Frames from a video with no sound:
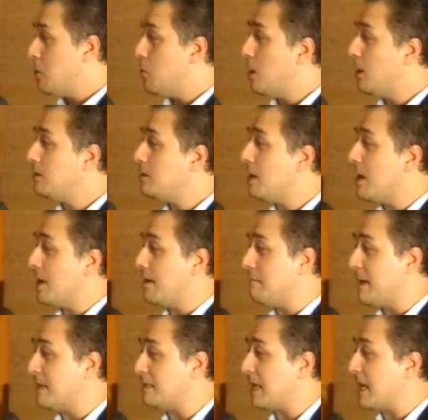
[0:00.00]
one
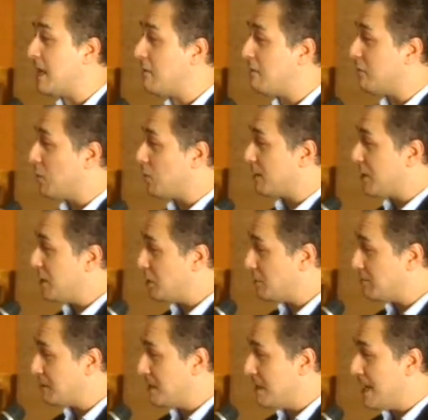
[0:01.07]
time as a king of Lower
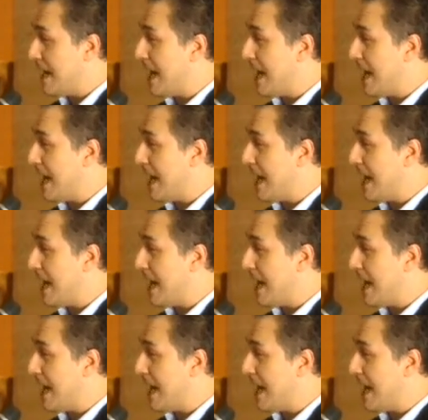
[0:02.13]
Egypt,